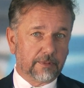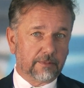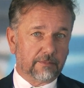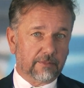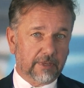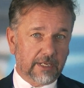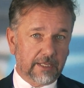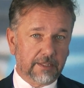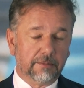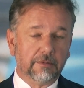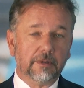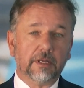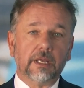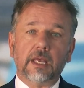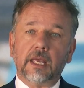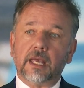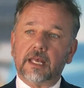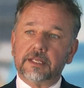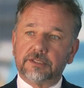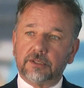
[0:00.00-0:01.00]
Right?
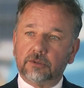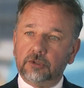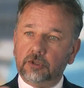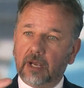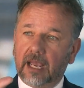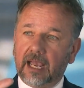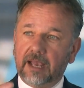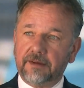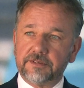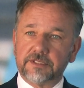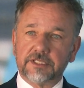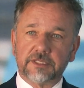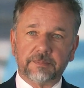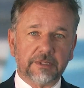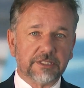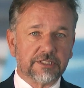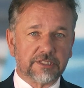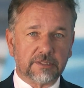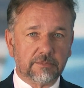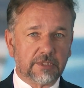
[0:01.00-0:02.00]
And so you have to
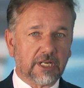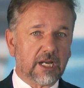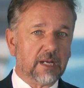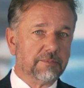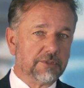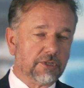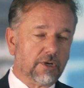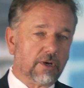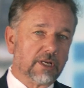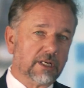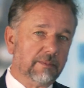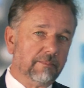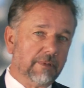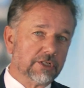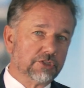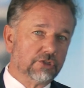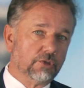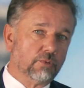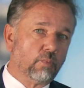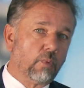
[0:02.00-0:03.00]
spend some time talking
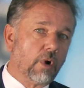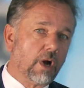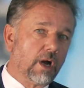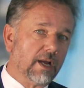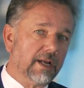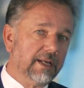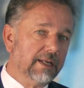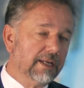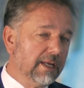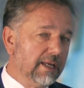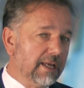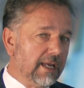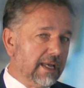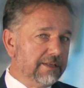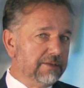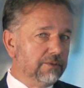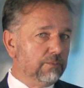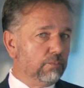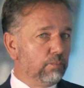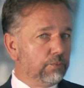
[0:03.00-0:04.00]
about your why.
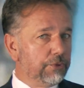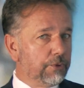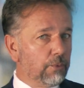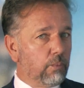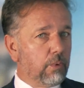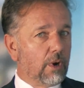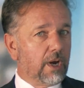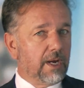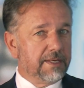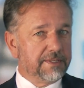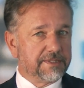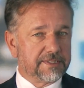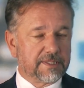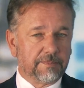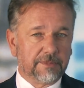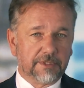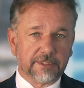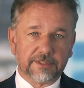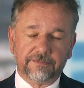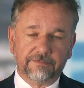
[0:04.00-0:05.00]
And the why is
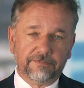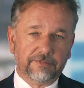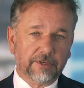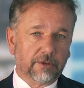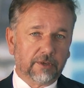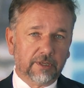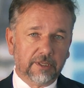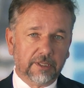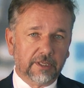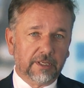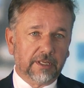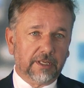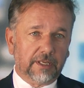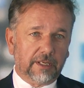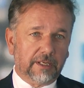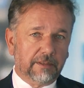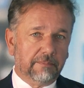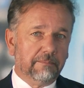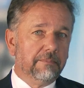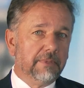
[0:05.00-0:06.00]
something that's very
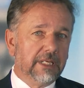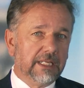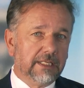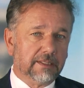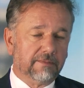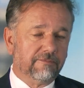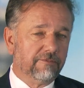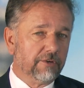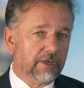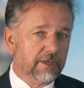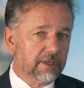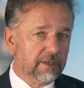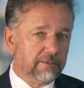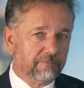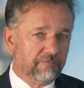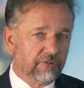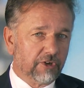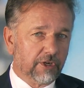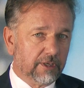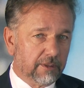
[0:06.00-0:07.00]
immediate, very,
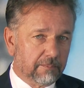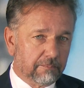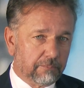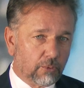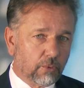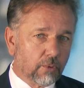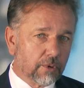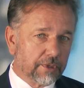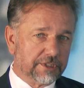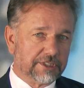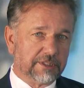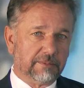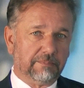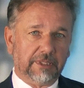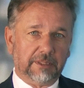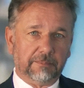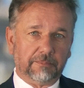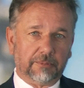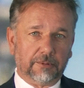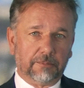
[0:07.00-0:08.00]
very important to
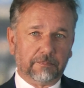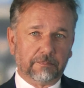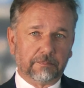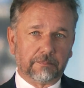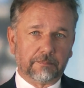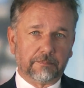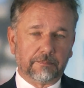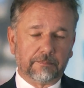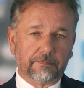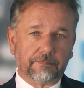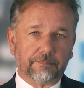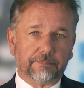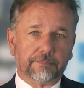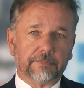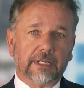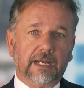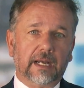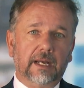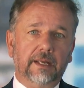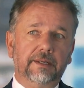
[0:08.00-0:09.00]
people.
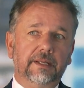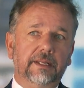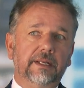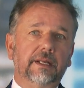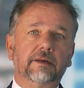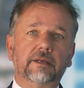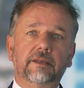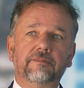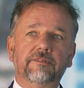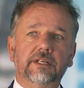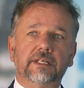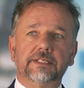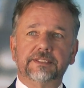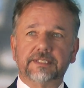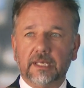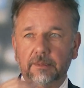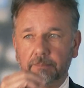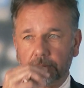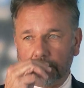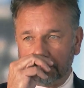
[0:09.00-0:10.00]
And I'll give you an
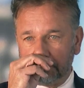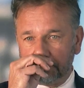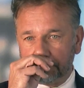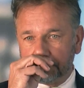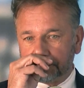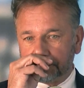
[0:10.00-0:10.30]
example.